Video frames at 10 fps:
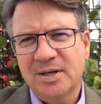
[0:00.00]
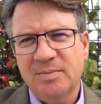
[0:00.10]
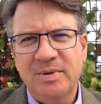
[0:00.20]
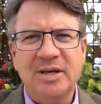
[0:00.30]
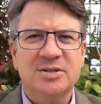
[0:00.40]

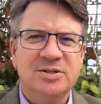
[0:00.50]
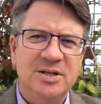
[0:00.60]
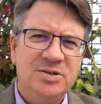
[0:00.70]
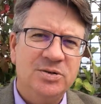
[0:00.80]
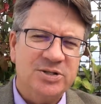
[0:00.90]
because
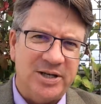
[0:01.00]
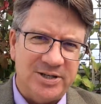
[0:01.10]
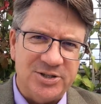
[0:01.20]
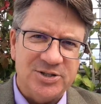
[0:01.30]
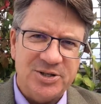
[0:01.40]
these are
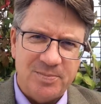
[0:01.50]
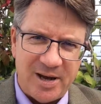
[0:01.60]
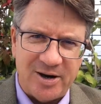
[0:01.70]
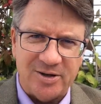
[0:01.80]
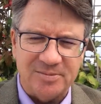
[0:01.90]
changes that
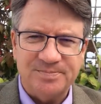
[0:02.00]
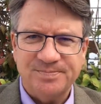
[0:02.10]
matter.